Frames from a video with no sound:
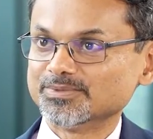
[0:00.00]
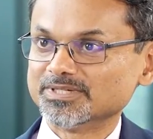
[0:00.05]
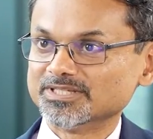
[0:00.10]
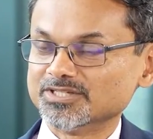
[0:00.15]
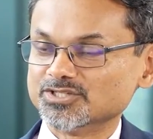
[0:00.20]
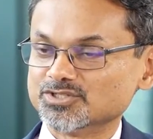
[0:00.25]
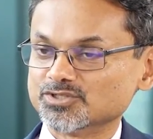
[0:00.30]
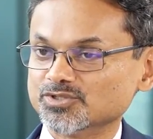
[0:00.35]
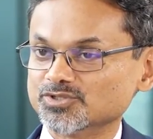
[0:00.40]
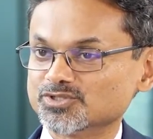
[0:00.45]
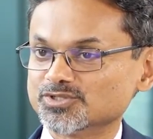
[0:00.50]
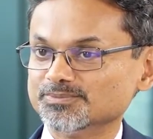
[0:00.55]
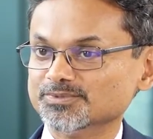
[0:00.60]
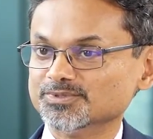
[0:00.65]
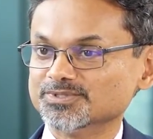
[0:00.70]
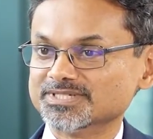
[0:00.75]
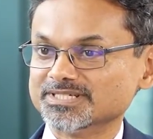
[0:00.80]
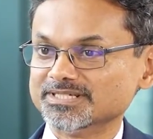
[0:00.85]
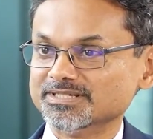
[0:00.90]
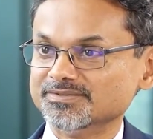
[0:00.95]
whether it's
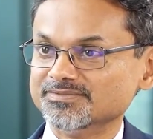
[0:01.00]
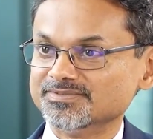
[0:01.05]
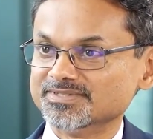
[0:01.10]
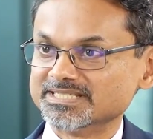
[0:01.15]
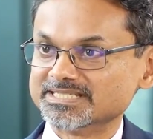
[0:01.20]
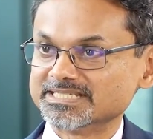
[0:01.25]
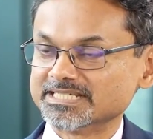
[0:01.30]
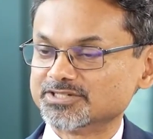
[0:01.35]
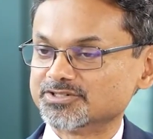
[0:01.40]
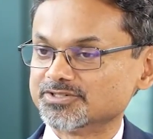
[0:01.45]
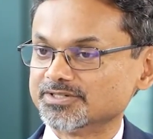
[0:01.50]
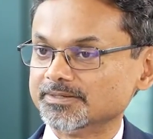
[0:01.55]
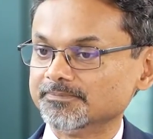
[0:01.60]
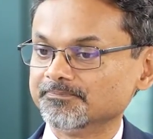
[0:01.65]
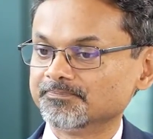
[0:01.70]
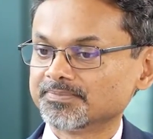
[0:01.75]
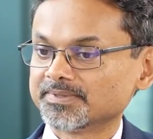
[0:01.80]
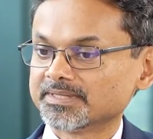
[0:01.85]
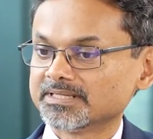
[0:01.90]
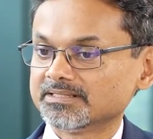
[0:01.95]
automotives, etc.
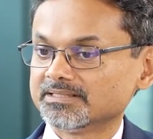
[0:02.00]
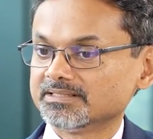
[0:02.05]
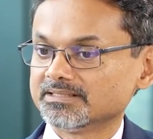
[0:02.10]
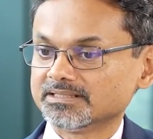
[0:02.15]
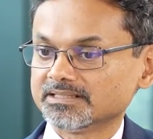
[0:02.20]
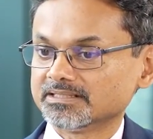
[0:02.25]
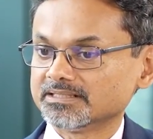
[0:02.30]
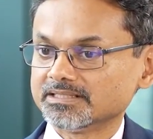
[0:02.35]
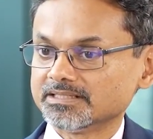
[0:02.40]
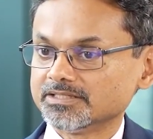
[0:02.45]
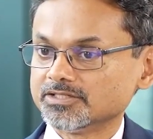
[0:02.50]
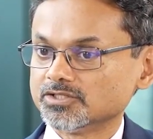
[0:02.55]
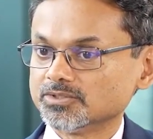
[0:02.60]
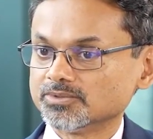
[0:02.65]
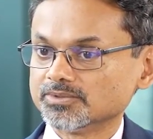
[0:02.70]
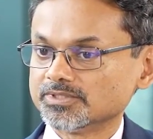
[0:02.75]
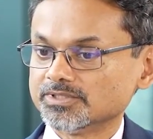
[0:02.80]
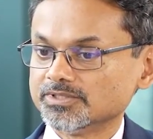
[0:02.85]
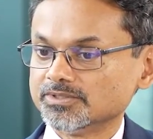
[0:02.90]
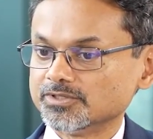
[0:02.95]

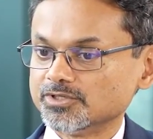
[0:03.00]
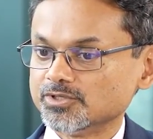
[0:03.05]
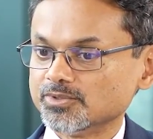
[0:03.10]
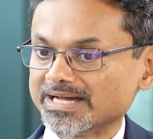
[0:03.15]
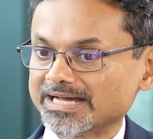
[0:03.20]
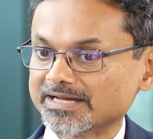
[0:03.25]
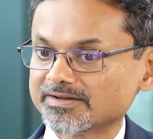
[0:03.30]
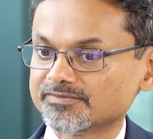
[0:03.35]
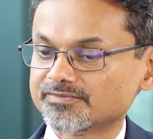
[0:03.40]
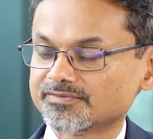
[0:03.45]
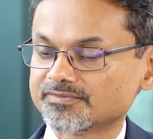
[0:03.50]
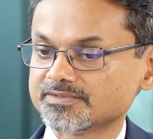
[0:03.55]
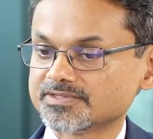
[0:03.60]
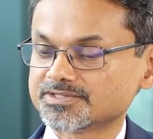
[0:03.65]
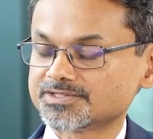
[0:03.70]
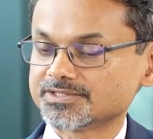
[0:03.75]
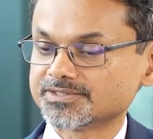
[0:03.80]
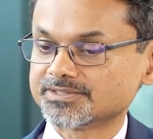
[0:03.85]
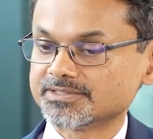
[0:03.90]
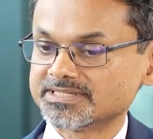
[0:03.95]
You have
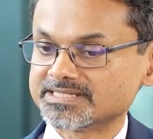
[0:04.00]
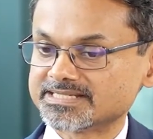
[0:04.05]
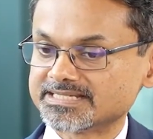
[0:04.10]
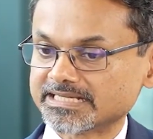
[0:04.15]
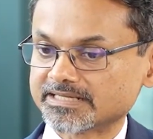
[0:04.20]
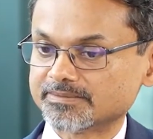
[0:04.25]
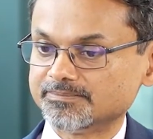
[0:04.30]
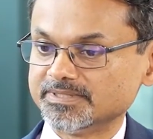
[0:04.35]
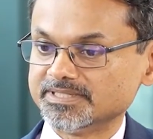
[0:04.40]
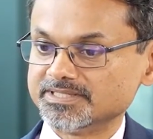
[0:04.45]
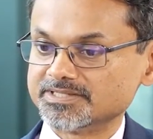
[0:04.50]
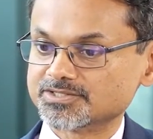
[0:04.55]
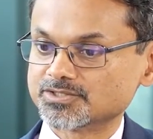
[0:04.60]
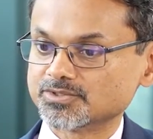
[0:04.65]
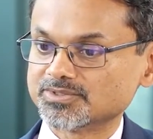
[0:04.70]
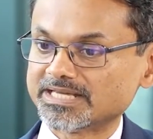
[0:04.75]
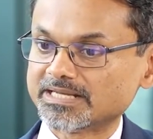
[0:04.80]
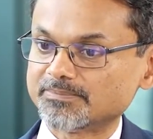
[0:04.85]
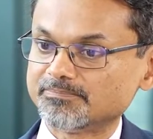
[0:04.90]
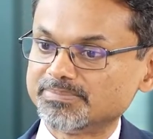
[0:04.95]
certain segments. So
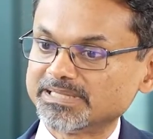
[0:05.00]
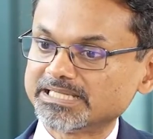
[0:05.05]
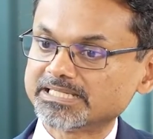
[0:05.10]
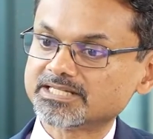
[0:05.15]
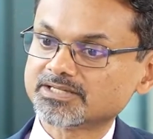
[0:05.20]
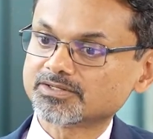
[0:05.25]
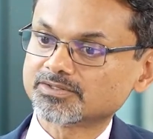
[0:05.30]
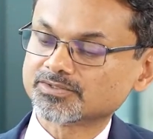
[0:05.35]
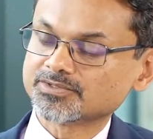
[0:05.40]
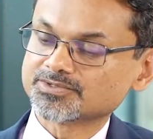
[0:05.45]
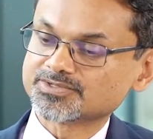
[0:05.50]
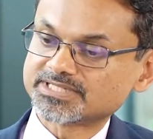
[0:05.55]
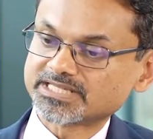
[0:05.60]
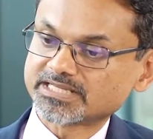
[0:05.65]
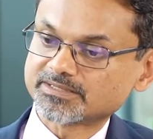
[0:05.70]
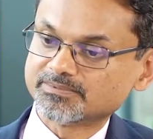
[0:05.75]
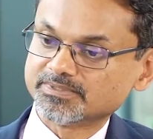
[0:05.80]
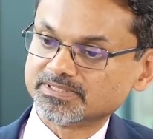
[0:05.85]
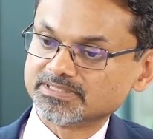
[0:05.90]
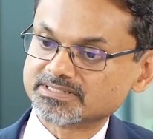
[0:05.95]
then building on those
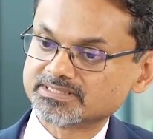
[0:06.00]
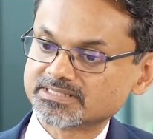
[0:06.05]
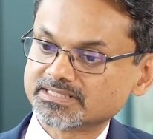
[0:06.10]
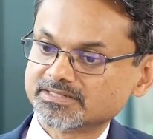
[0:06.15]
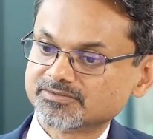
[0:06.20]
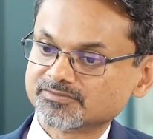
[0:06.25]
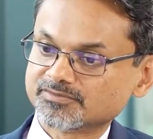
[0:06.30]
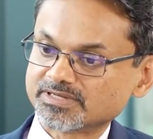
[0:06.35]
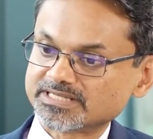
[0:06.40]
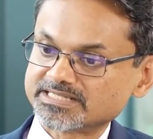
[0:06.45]
segments, for